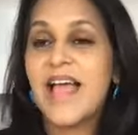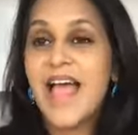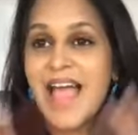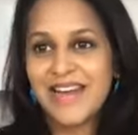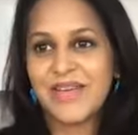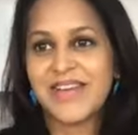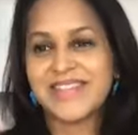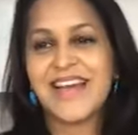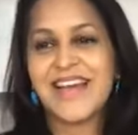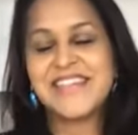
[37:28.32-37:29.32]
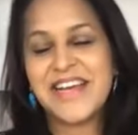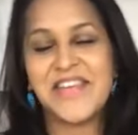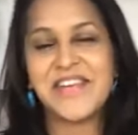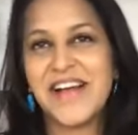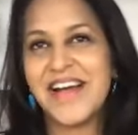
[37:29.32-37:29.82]
Anyways, I
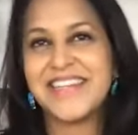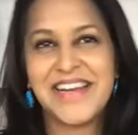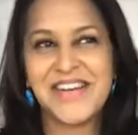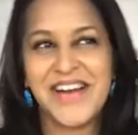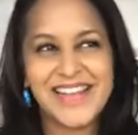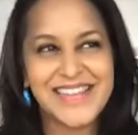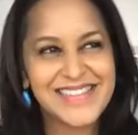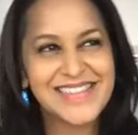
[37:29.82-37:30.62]
digress.